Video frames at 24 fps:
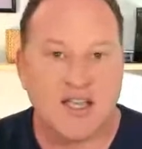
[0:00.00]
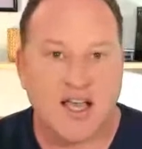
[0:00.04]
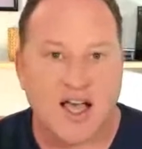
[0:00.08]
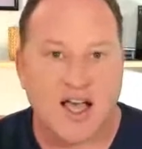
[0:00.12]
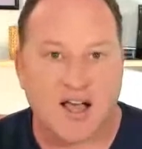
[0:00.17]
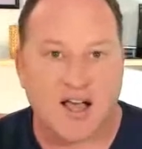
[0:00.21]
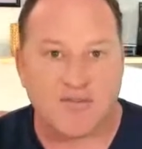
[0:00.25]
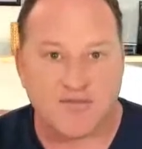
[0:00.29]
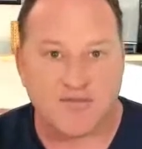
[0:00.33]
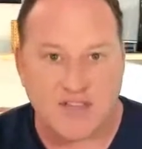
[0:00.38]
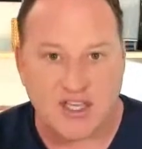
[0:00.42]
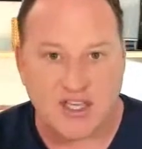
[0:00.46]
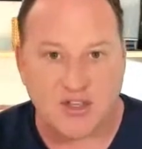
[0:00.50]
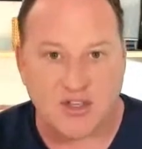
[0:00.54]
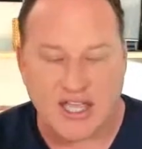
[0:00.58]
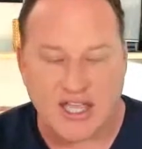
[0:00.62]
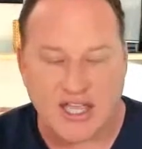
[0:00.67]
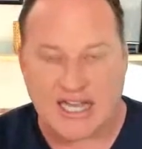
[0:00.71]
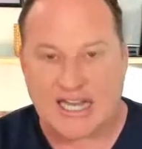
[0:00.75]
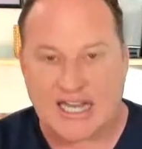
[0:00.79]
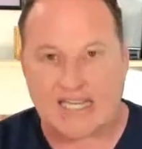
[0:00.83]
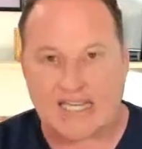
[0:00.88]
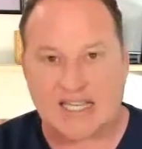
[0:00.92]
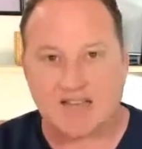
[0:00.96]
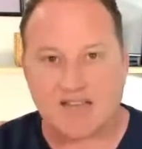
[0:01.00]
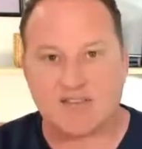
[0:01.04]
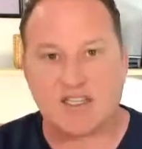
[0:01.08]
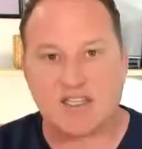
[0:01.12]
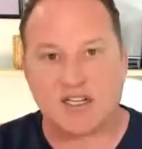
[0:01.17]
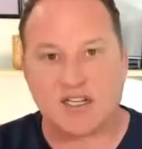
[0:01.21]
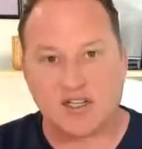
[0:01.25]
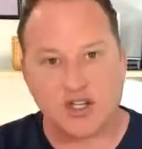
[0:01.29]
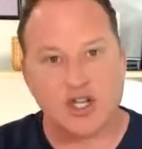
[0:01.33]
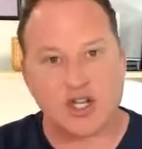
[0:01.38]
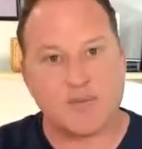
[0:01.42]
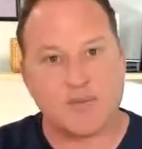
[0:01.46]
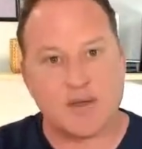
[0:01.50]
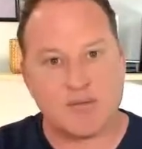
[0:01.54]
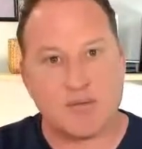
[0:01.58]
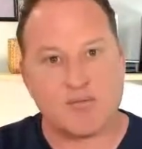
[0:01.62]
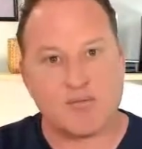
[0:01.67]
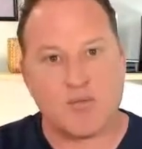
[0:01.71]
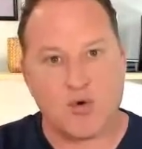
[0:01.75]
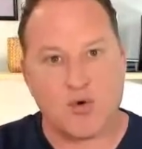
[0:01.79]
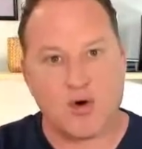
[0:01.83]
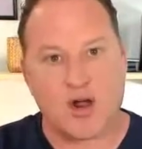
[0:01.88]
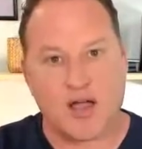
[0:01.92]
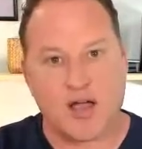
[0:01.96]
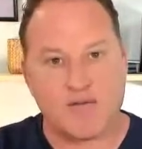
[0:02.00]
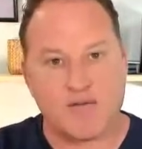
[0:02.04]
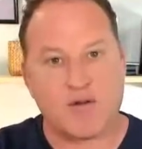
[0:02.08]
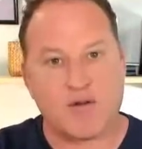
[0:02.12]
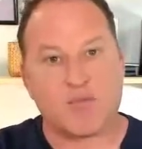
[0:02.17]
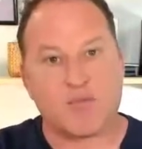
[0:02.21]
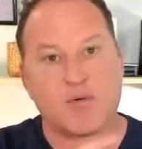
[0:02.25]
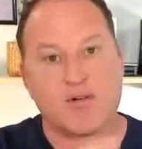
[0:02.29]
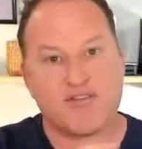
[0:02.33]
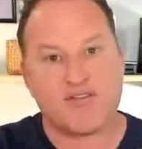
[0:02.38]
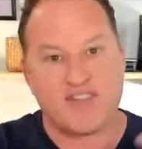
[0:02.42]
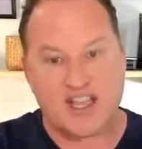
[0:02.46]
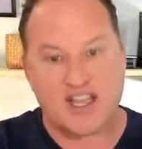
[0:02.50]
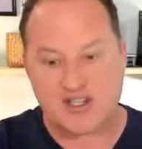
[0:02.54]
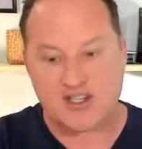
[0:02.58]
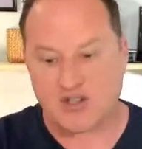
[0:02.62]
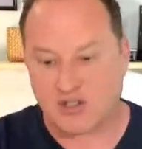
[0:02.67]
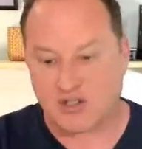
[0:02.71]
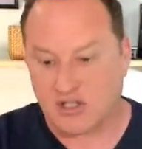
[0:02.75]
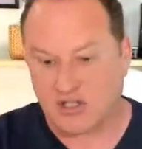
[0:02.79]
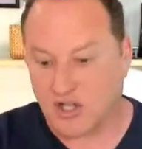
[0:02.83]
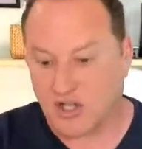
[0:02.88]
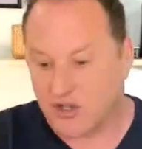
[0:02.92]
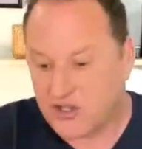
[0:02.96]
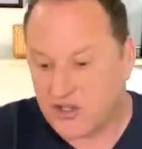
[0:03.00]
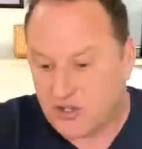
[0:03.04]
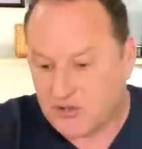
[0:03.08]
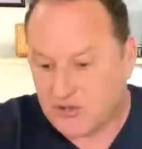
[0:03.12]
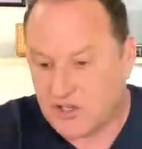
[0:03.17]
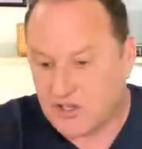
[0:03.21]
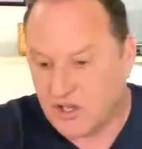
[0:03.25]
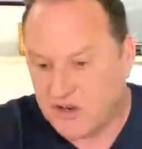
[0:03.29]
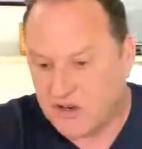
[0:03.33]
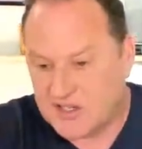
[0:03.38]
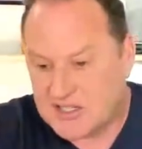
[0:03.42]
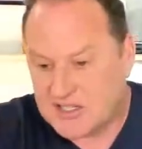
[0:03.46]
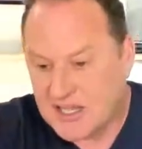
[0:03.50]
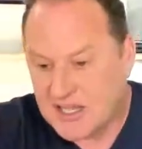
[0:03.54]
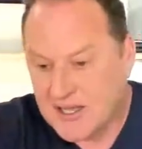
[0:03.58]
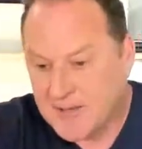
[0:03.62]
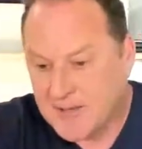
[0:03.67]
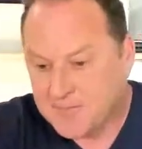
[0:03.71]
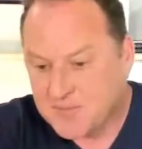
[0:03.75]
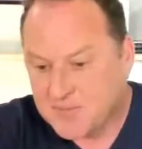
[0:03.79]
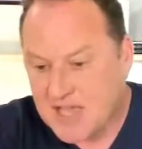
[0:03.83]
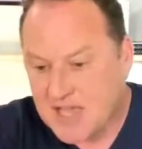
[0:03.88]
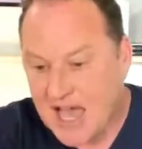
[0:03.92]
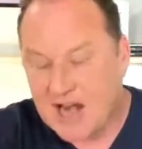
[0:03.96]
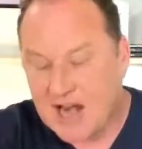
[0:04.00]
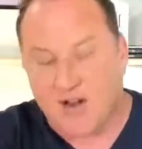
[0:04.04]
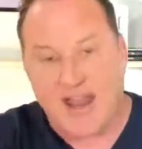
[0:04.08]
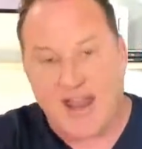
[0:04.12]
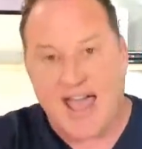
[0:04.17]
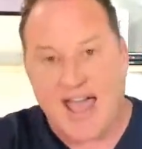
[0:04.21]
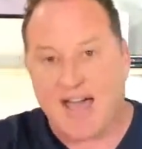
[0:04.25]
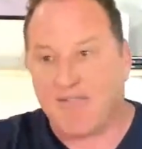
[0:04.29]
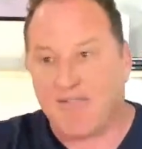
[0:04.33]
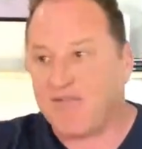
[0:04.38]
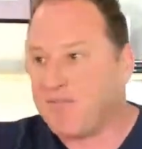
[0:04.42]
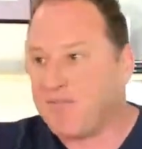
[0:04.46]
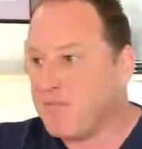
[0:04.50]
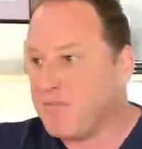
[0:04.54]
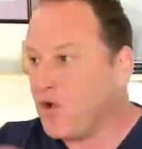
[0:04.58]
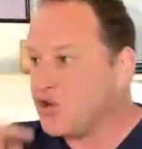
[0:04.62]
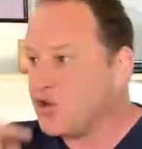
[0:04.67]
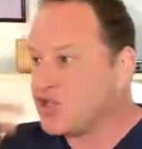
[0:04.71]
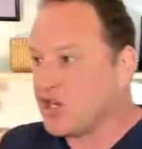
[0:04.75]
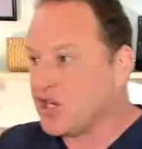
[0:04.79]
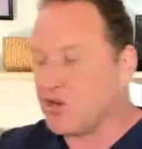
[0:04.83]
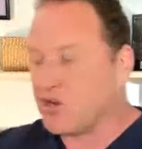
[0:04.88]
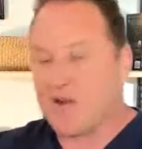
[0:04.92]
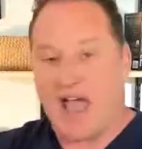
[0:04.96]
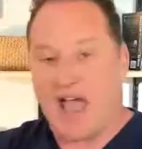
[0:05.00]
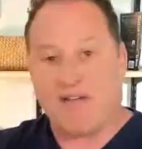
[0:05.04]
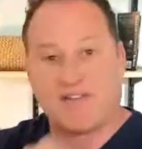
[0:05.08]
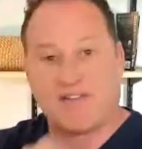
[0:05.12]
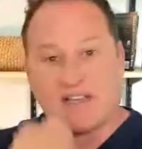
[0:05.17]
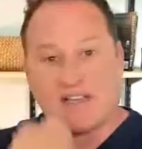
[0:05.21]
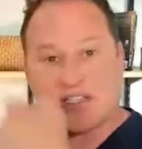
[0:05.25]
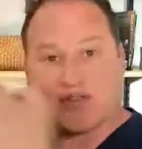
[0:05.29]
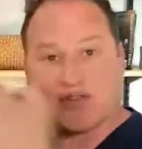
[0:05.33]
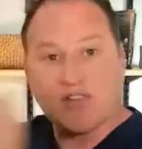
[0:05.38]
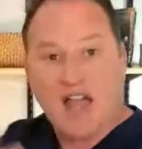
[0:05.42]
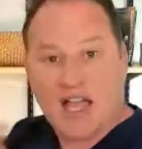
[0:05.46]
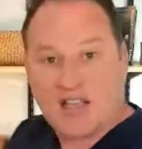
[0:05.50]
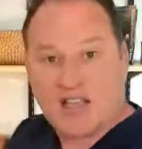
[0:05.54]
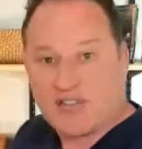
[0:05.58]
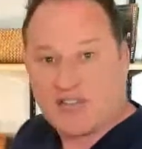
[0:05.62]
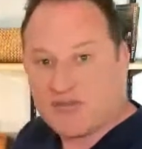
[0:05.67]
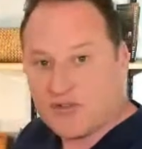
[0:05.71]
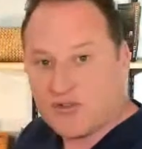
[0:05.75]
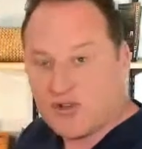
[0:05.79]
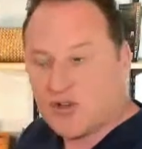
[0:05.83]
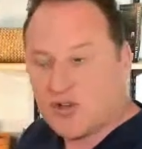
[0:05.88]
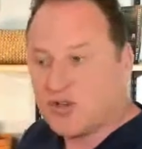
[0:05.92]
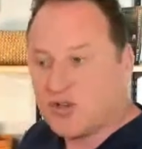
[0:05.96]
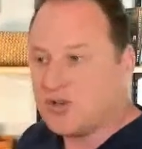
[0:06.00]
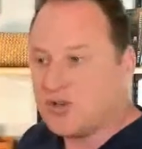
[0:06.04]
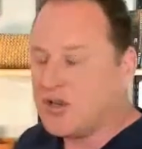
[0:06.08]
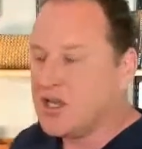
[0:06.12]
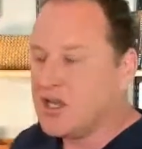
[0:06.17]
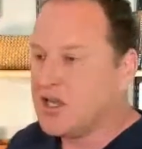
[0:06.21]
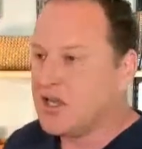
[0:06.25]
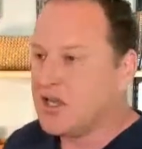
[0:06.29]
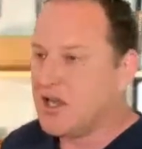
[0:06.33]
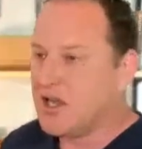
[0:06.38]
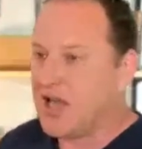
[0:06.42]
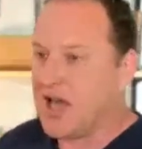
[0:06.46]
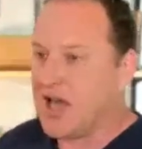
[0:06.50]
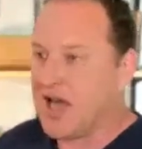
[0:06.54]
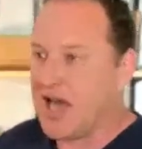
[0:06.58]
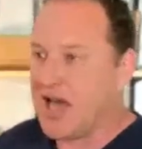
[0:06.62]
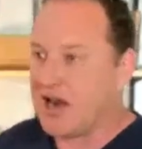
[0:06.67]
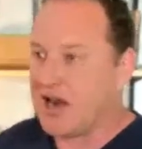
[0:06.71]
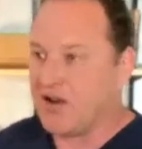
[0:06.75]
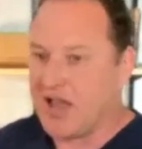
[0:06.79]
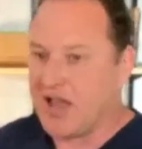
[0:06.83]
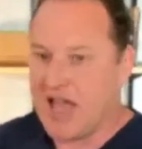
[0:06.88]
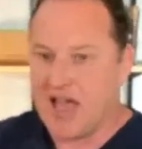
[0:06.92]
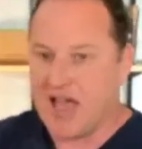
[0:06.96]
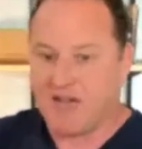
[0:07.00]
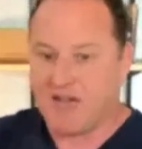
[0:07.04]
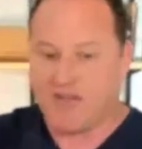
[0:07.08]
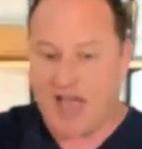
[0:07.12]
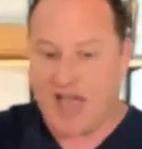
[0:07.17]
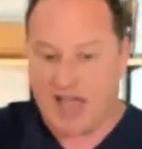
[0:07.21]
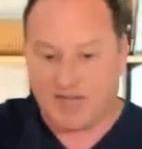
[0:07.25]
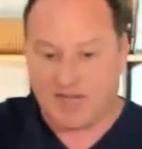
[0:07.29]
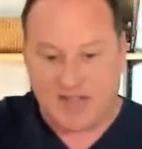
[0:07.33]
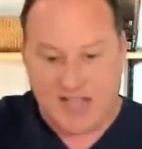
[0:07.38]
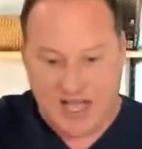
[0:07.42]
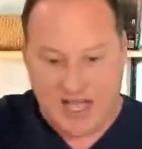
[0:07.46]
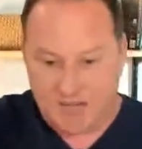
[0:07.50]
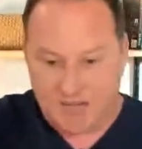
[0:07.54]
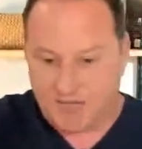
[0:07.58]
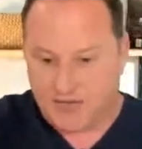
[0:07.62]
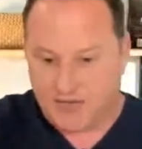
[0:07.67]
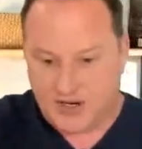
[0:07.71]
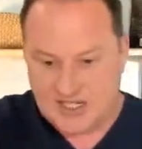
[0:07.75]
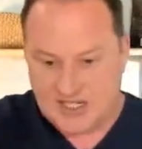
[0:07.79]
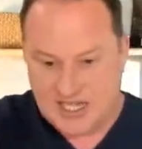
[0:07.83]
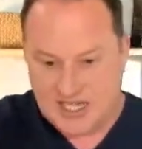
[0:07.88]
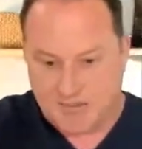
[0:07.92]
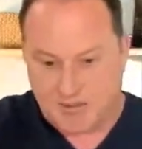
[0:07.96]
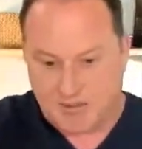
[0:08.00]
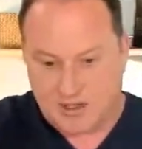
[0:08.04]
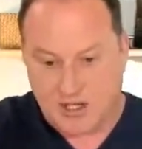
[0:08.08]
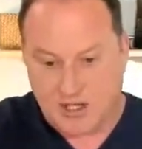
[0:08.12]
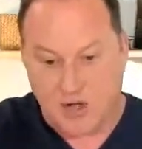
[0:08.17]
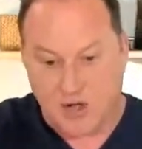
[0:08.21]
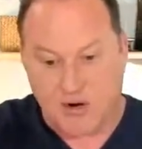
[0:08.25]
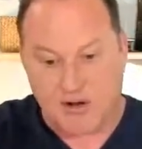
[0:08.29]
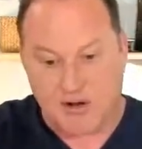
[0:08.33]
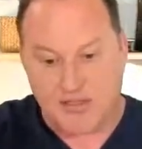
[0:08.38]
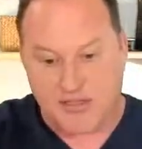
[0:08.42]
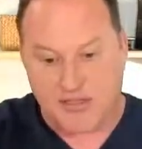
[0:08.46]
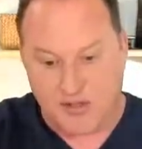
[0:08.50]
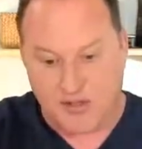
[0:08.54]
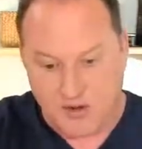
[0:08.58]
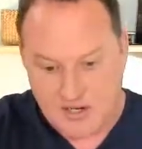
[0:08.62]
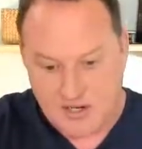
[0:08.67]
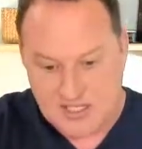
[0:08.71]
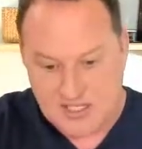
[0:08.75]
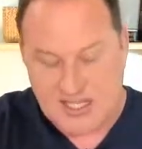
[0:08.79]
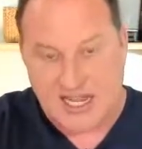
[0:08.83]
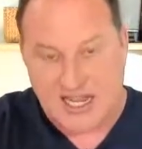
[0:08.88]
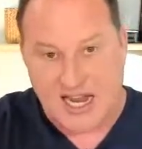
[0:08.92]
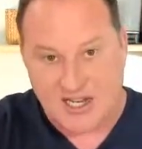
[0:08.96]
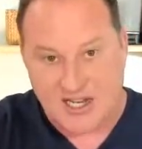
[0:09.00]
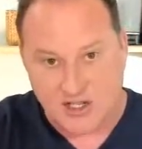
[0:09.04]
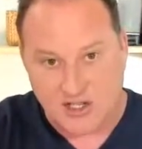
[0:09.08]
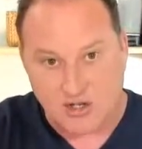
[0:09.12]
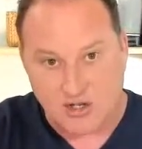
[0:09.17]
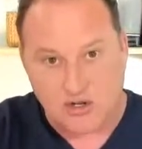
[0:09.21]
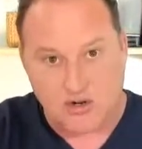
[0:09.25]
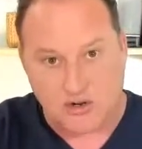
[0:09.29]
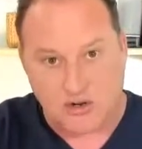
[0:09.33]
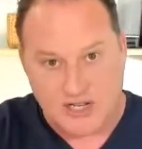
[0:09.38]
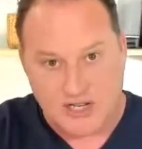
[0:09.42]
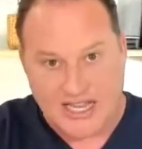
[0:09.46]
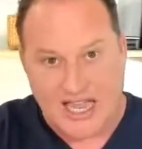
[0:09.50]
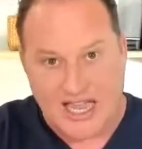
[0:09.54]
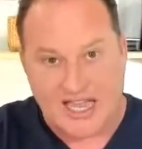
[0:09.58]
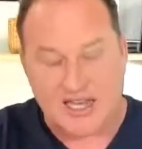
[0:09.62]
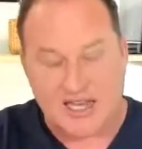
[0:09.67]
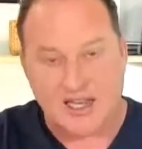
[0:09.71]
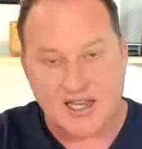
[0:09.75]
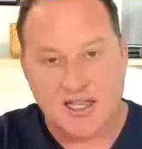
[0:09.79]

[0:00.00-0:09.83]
feel, and it gives it a little bit more of a professional look. You'll notice I don't have motion graphics flying through. I've got, for example, lower thirds that I do create